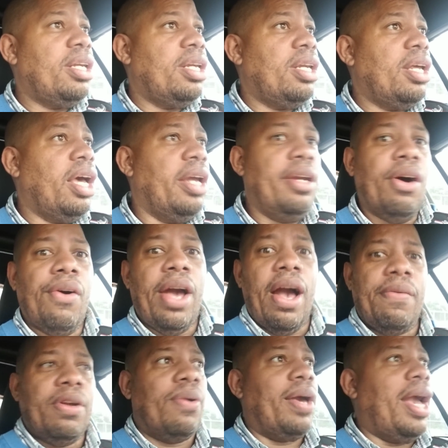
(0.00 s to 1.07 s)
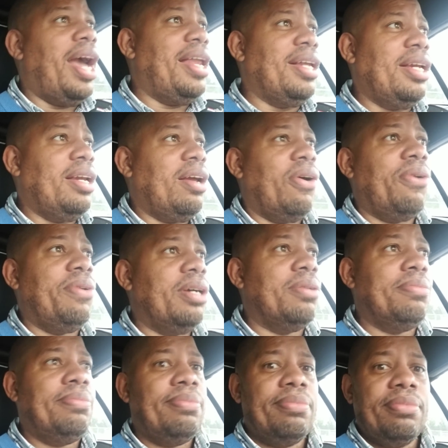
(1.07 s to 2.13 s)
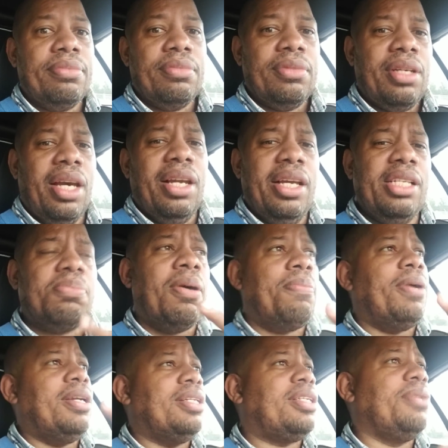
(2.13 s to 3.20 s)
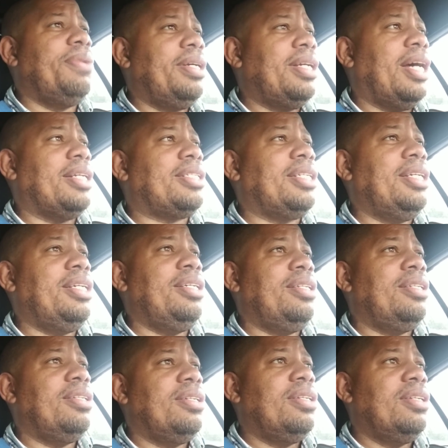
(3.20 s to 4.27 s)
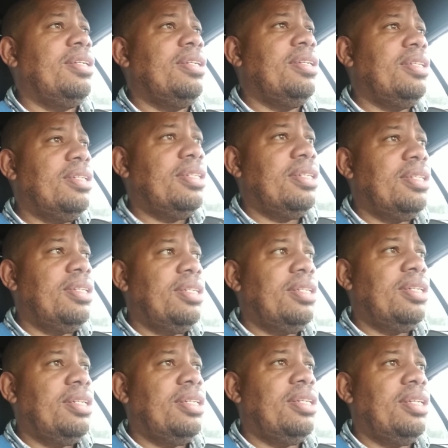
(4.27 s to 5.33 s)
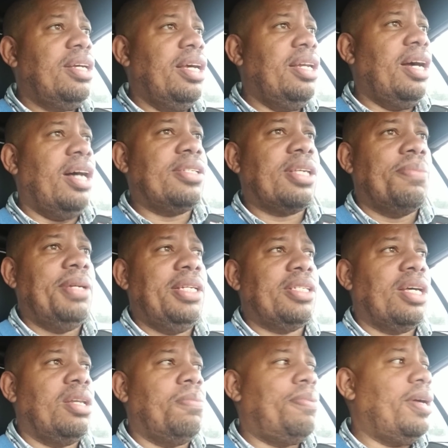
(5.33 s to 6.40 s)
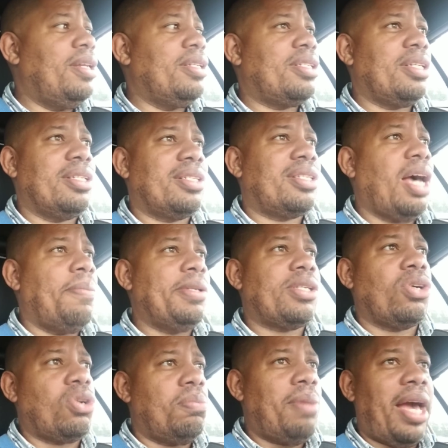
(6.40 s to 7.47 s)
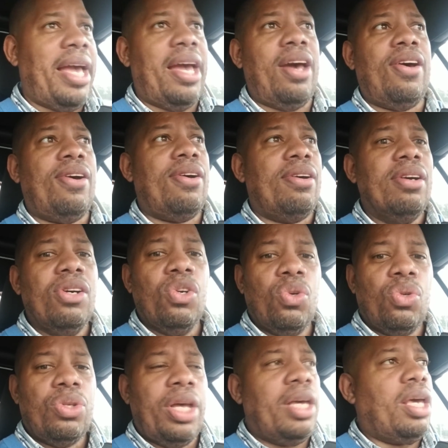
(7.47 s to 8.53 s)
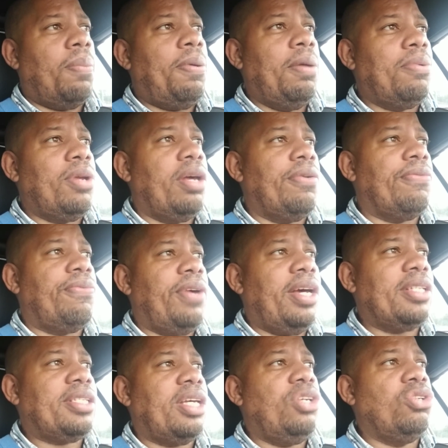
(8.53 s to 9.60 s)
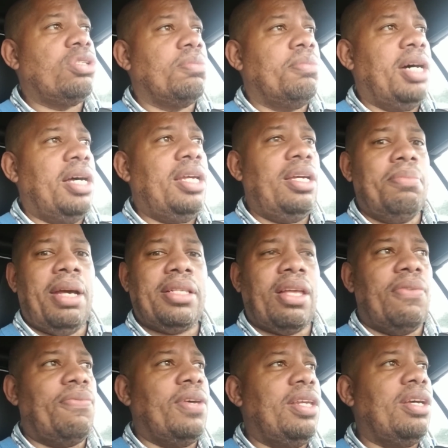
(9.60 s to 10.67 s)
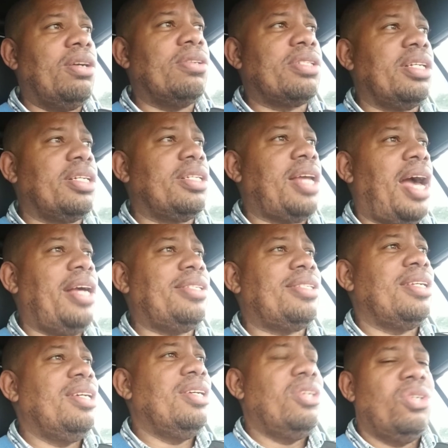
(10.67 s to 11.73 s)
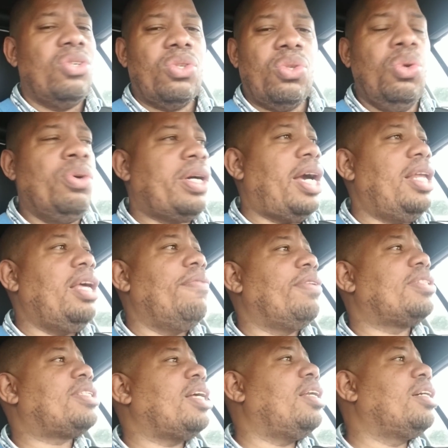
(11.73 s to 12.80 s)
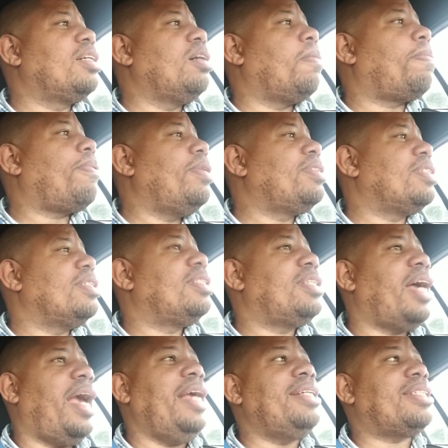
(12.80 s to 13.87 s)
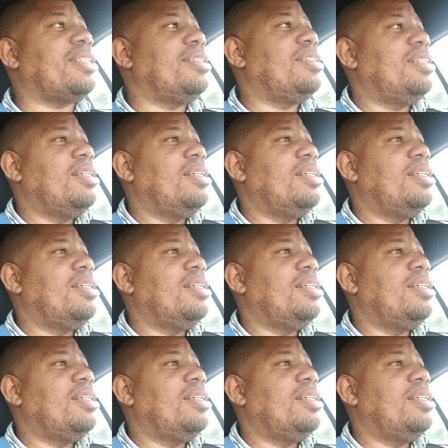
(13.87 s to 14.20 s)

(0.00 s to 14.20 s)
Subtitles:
and don't have no editing on them. At least my brother Tariq Nasheed and some of these other brothers, Tommy Sotomayor, they get people to invest. They use the money and make their videos look nice. You can't even sell a good presentation